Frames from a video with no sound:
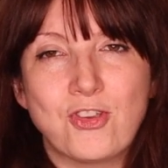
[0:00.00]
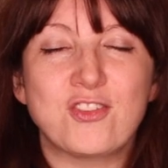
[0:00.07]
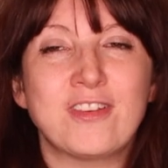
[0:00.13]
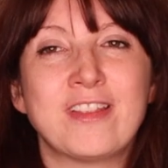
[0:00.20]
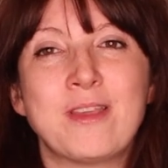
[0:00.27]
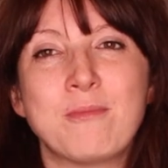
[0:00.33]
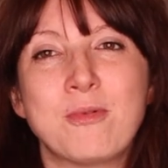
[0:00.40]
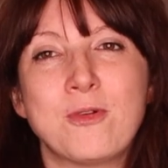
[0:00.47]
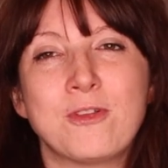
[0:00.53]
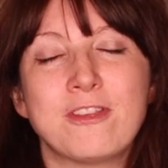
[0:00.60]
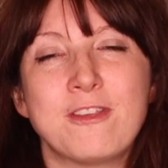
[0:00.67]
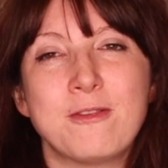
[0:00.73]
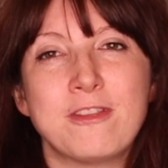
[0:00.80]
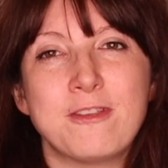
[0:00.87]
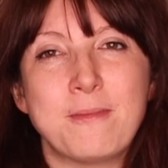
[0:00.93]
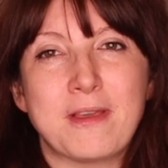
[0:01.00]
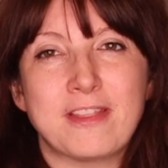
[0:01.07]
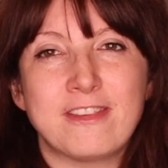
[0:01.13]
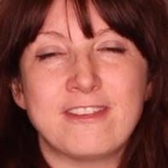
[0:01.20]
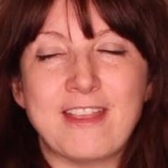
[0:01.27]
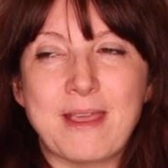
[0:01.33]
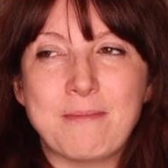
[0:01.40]
It's really important to be on
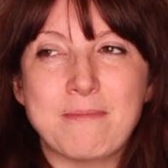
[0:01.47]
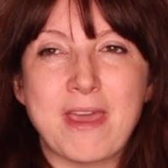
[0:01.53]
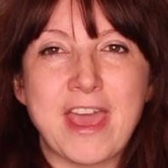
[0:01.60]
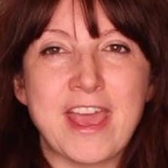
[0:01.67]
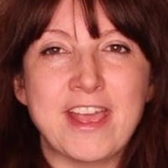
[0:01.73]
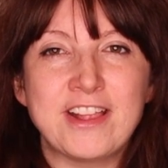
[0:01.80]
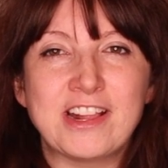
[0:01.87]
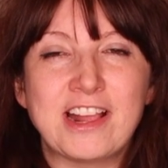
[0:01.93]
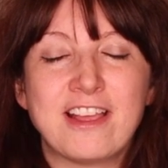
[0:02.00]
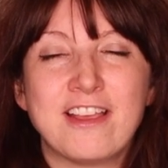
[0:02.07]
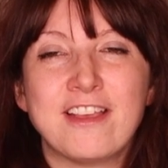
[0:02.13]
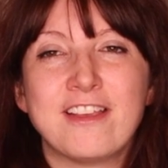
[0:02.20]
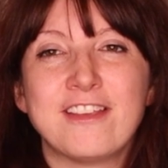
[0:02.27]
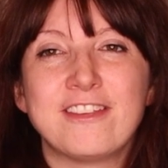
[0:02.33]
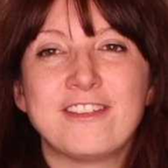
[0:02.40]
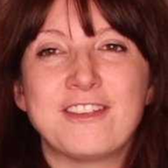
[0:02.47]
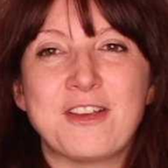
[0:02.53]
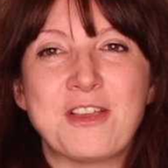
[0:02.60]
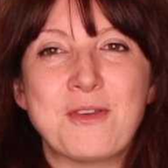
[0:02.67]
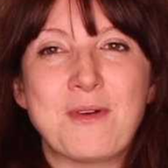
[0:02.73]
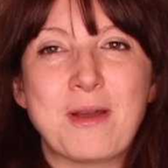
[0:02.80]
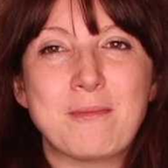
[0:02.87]
the same page so
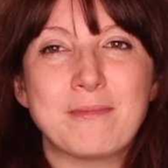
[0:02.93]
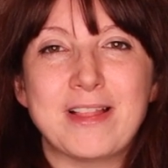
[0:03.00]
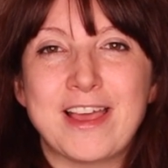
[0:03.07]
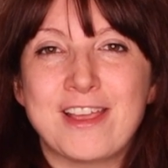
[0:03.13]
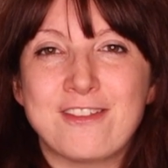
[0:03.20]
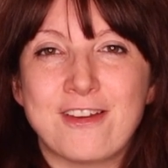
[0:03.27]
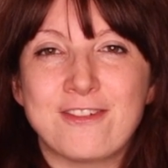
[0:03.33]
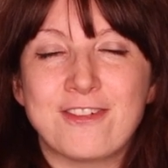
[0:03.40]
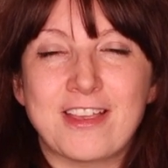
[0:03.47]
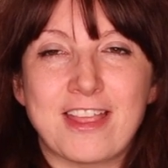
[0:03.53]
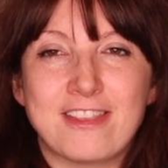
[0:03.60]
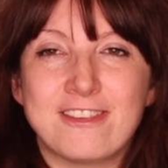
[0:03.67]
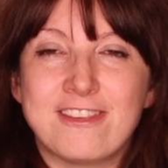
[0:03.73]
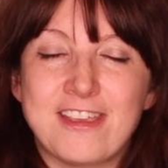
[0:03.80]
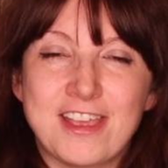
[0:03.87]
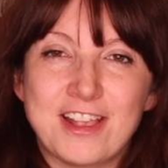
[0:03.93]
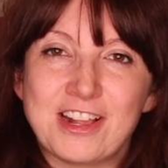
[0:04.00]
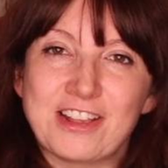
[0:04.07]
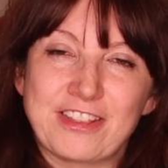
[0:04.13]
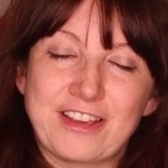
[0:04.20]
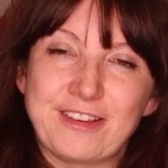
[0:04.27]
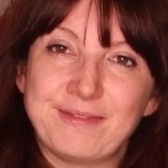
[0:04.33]
you aren't played off against
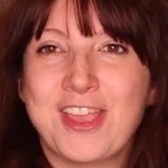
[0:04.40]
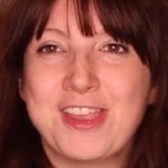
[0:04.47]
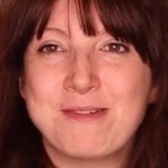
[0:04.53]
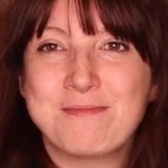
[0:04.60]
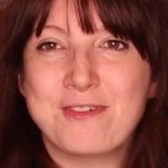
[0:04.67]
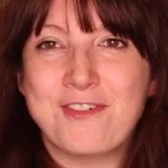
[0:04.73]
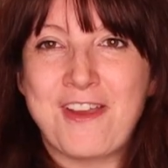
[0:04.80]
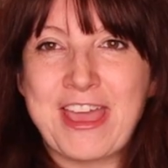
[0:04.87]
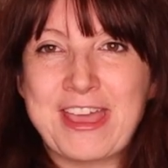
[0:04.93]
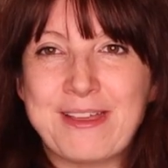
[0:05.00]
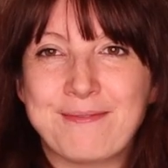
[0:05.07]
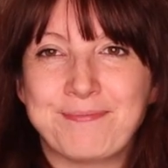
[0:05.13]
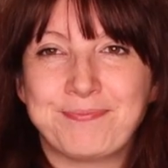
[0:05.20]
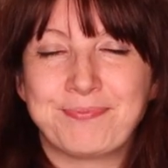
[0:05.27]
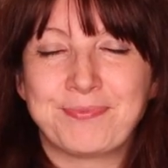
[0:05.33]
each other. Number eight,